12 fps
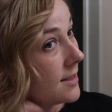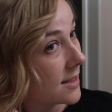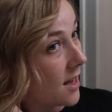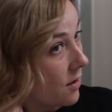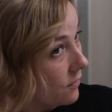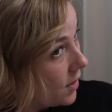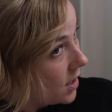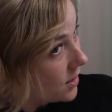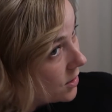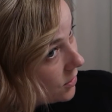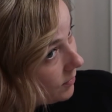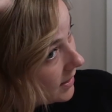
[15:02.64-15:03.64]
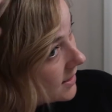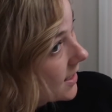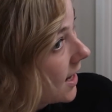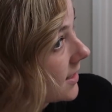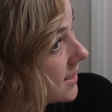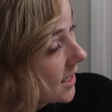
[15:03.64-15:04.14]
It's got volume, it's
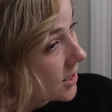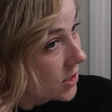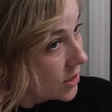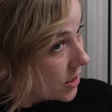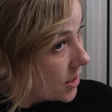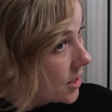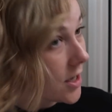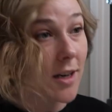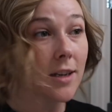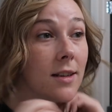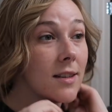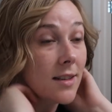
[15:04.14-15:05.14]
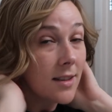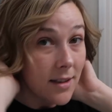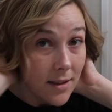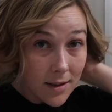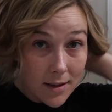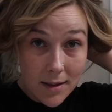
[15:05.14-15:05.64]
got texture.
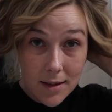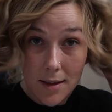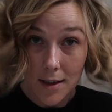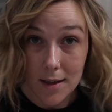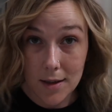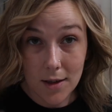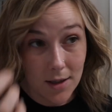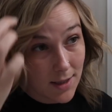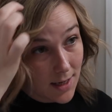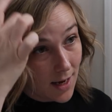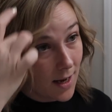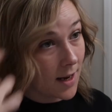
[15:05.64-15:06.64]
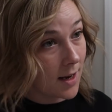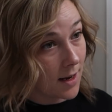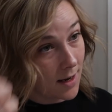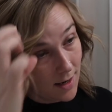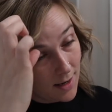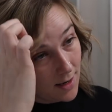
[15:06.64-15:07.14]
It looks
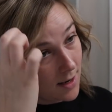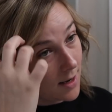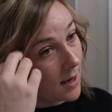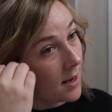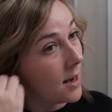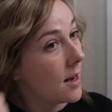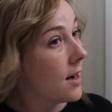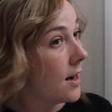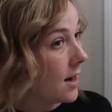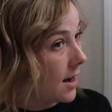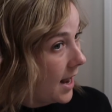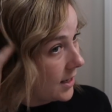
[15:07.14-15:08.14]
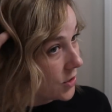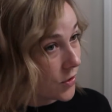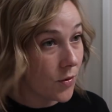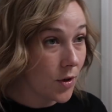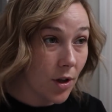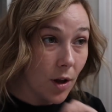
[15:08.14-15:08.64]

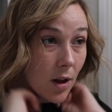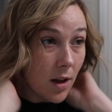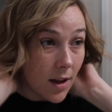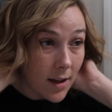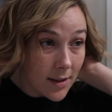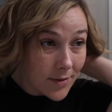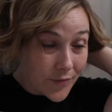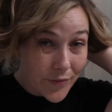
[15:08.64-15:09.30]
natural.